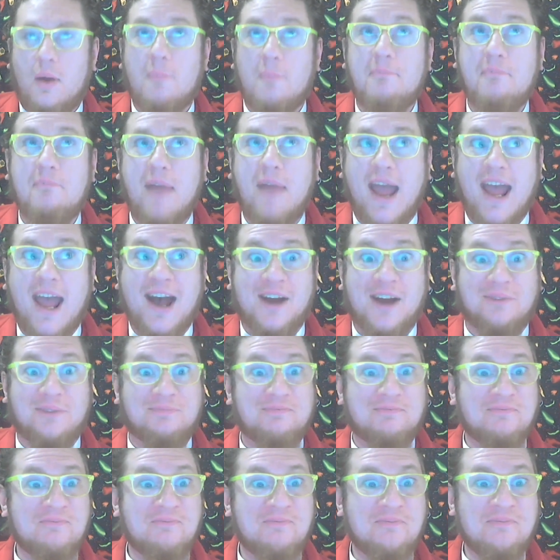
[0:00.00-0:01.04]
man,
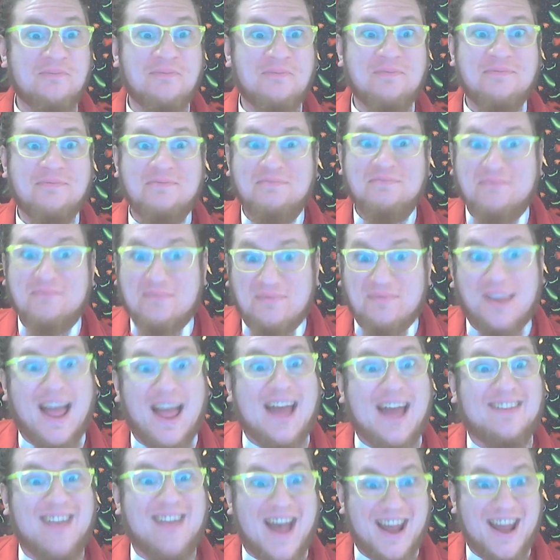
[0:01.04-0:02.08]

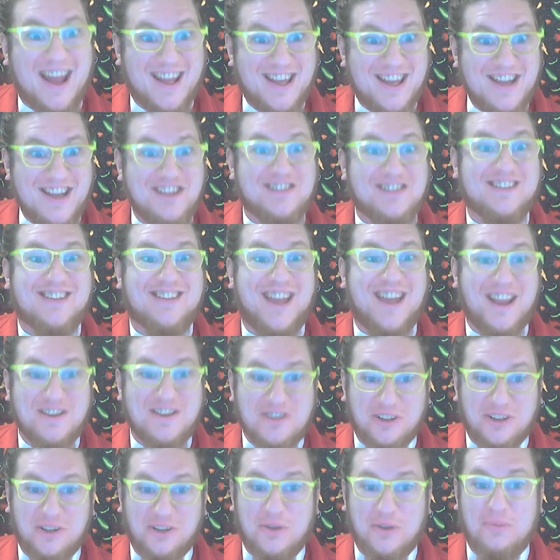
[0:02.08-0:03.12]
and that heat
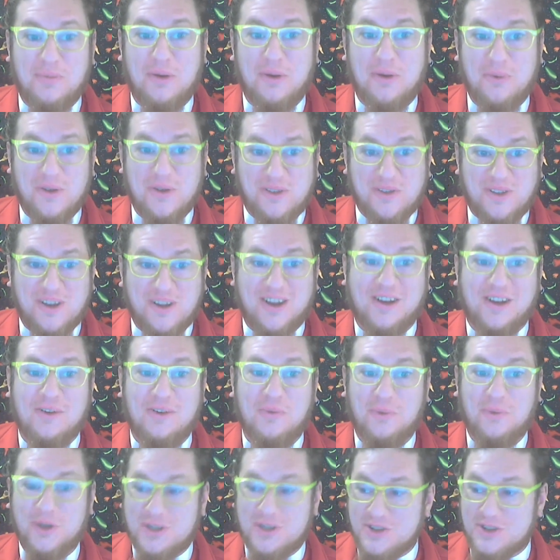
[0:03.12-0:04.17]
stays a little bit with you,
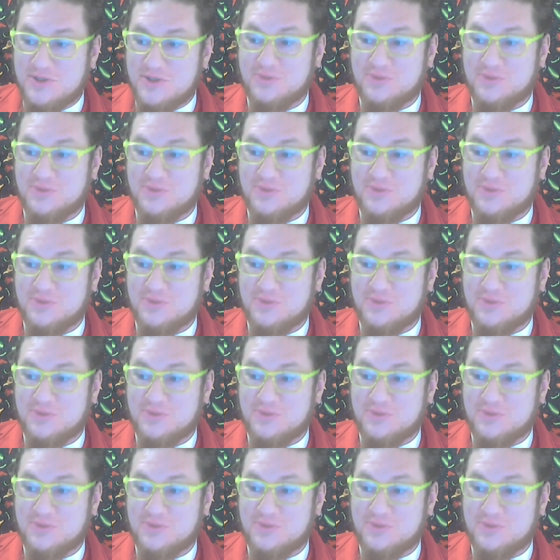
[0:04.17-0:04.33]
which is